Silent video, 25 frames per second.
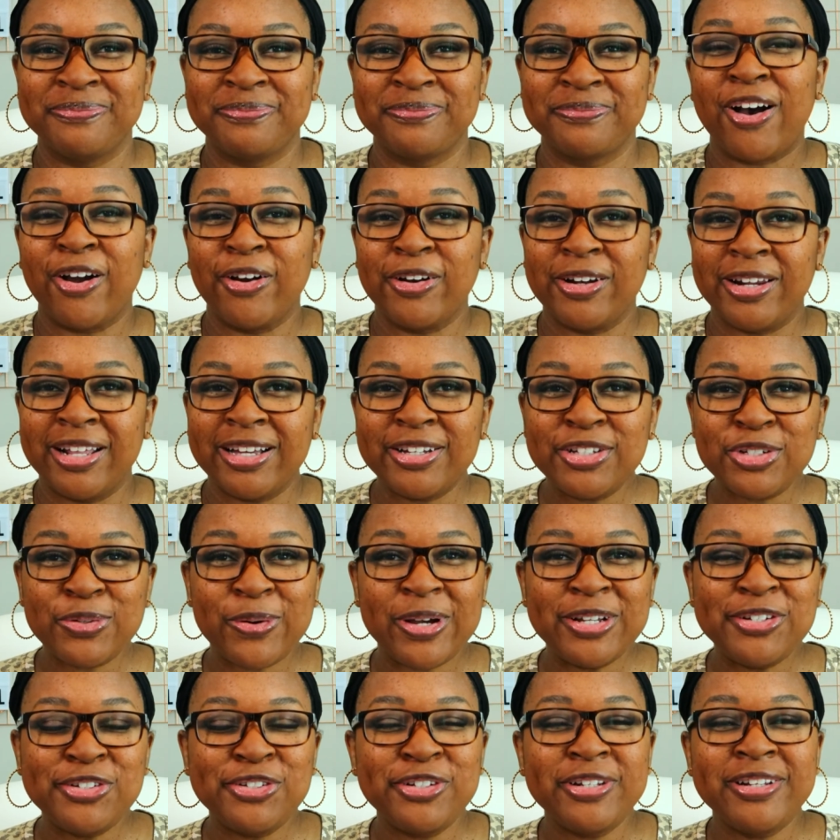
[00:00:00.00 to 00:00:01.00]
Our next
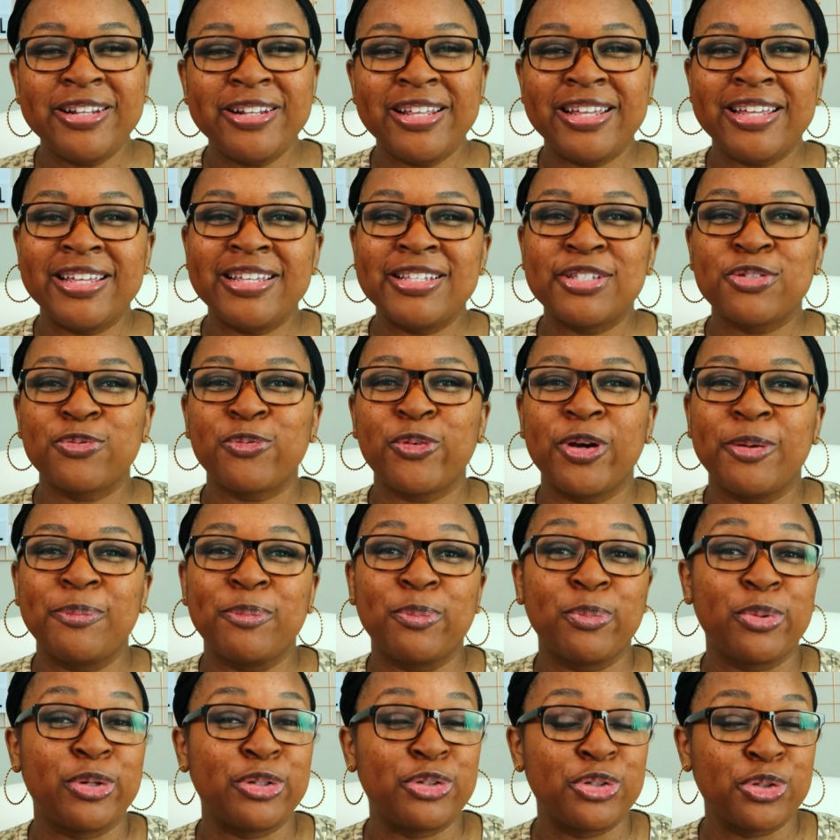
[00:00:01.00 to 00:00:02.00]
question is from
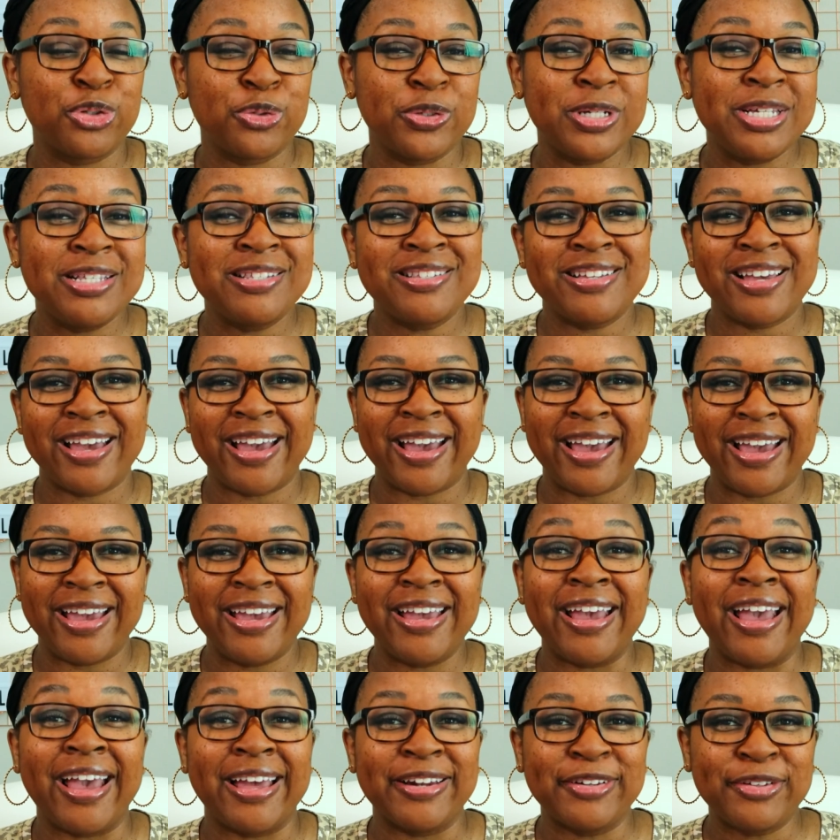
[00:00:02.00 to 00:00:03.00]
Patrice
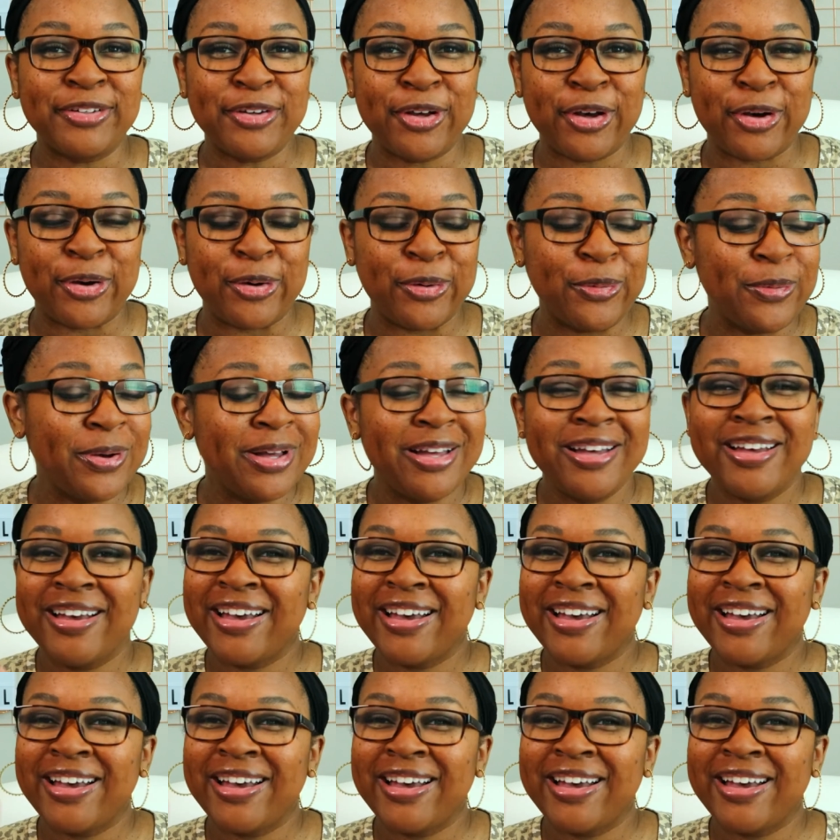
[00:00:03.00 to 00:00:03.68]
K and Co.